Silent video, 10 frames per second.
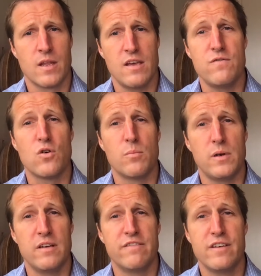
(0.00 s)
If you
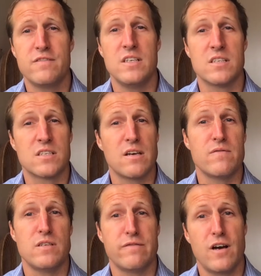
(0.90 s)
complete 50 to
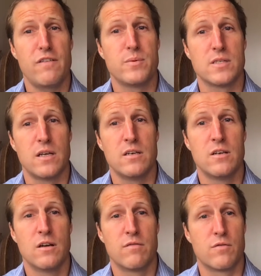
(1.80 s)
75%
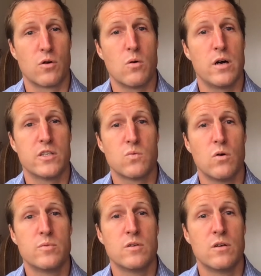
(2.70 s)
of the required
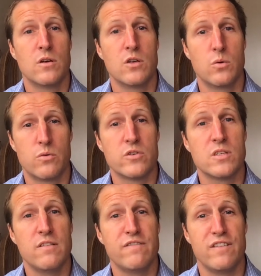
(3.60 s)
swabs, you would
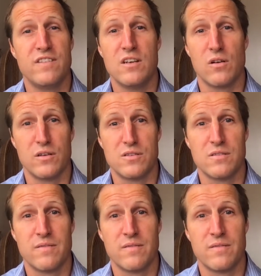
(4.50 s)
receive $50.